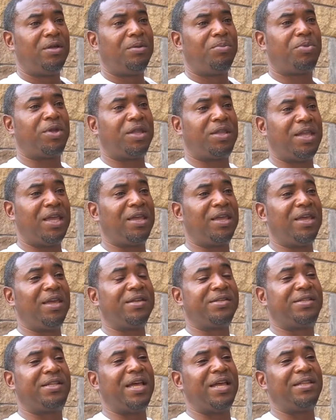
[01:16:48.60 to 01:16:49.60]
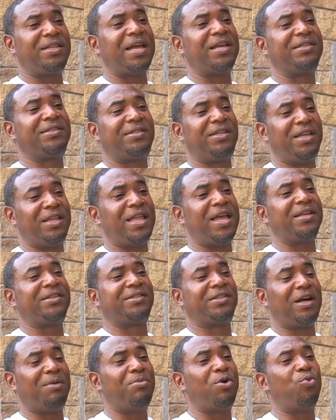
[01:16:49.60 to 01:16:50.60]
The thing is, that
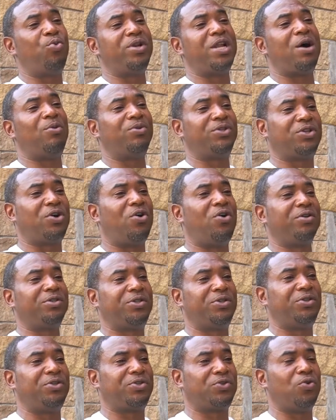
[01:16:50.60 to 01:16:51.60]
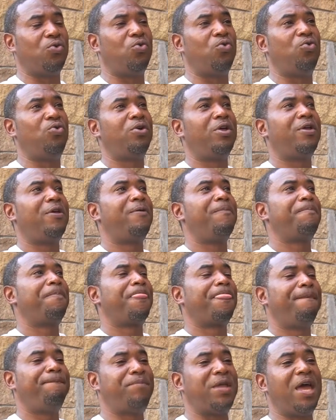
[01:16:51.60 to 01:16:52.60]
summer when I was going to the school,
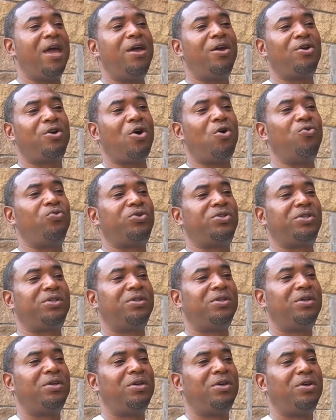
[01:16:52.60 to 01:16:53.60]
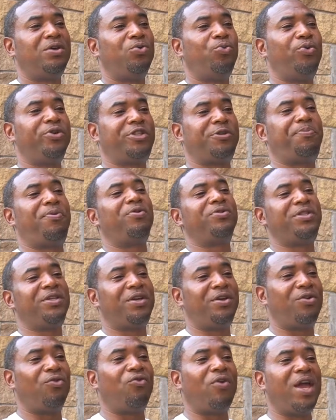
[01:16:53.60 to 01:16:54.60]
the head coach was supposed to
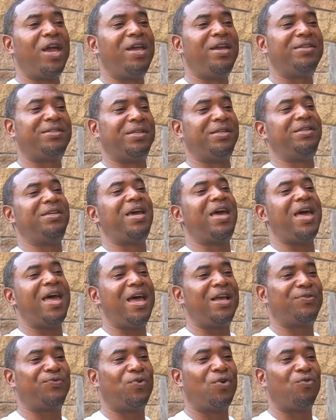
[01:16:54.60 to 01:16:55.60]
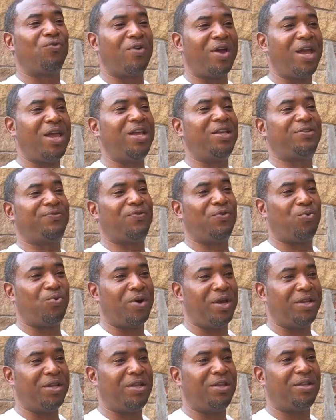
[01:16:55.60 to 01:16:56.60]
get a raise, and he had asked for a raise for
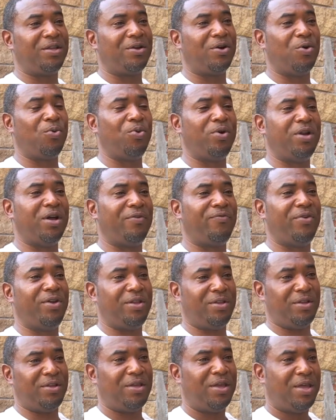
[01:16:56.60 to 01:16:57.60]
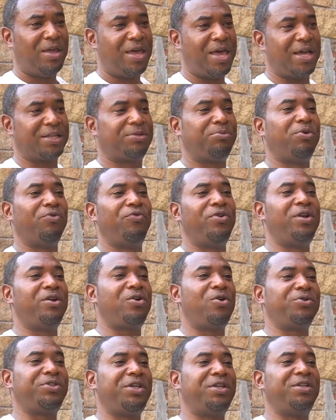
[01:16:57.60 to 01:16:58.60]
winning or whatever, and asked him to
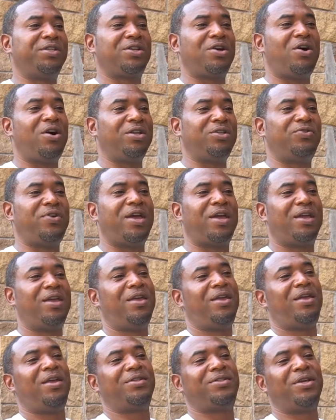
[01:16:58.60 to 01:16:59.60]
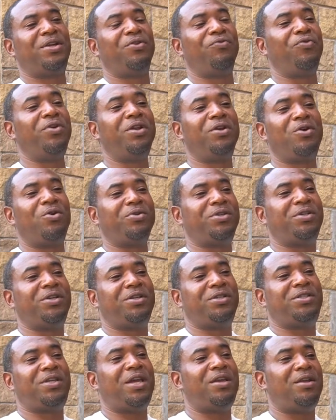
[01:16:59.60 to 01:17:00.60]
renegotiate his contract. Instead of
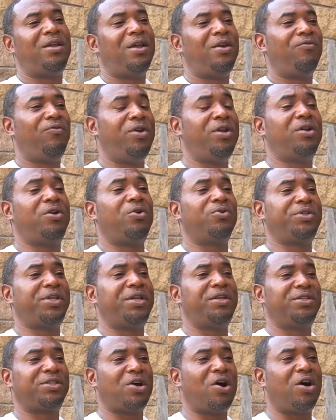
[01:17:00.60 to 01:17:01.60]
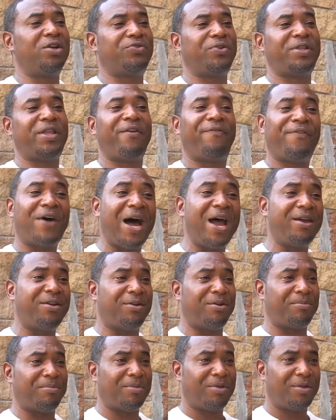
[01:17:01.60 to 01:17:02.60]
renegotiating his contract, they fired him.